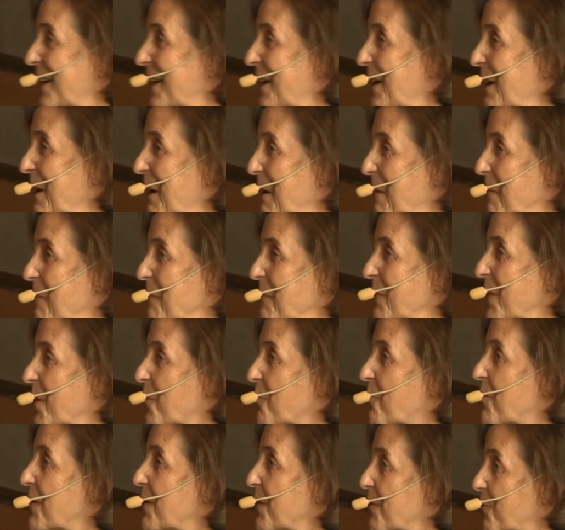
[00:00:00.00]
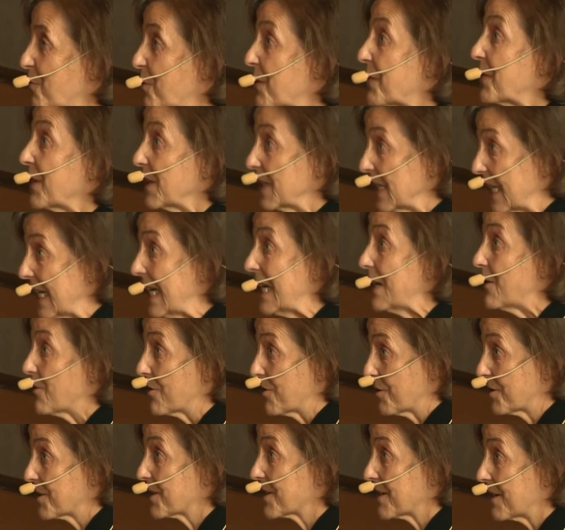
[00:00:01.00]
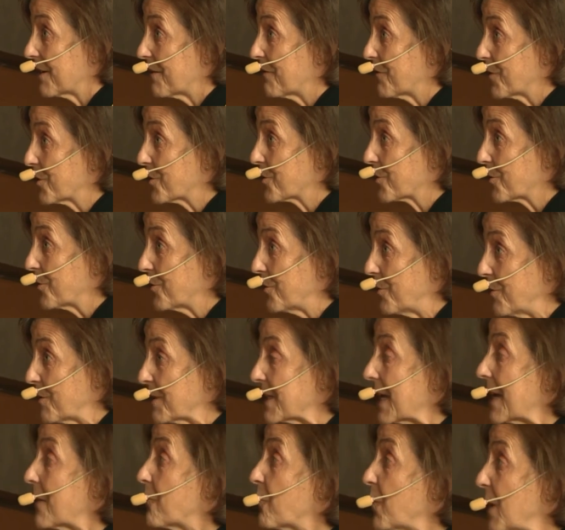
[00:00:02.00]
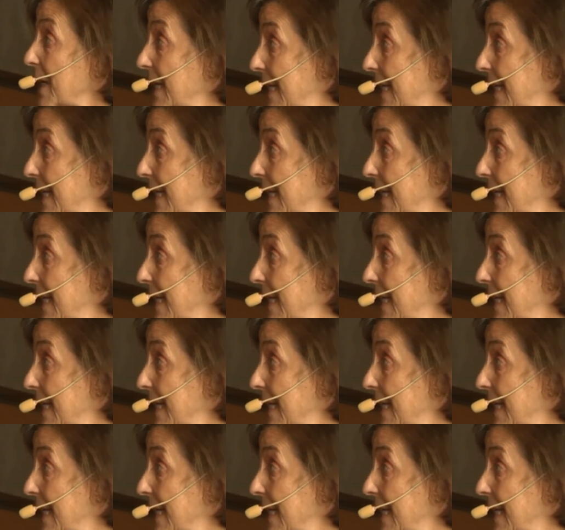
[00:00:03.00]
um, with, with the leaders of the schools. And we